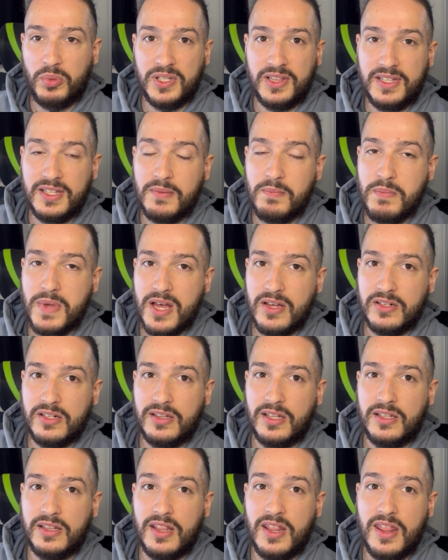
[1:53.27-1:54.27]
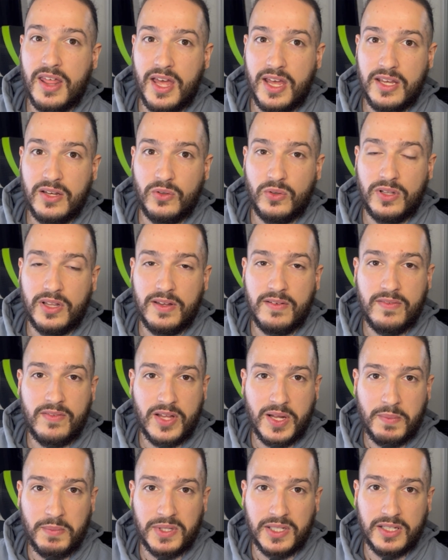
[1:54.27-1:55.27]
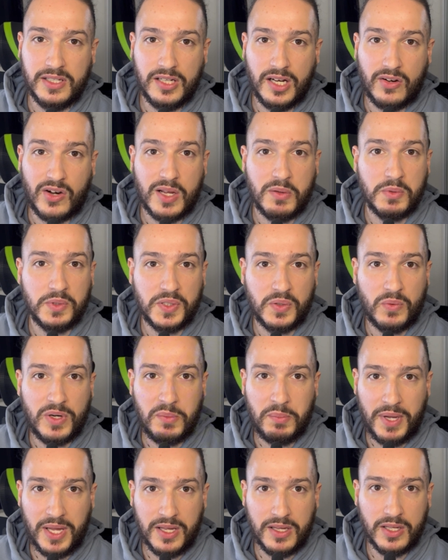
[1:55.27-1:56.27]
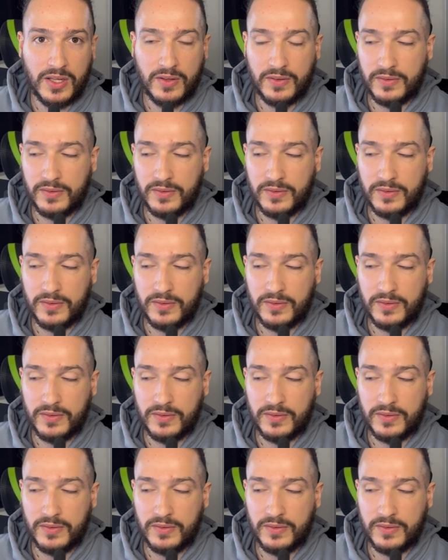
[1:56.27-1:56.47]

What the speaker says: but the amount that they or their family are able to repay.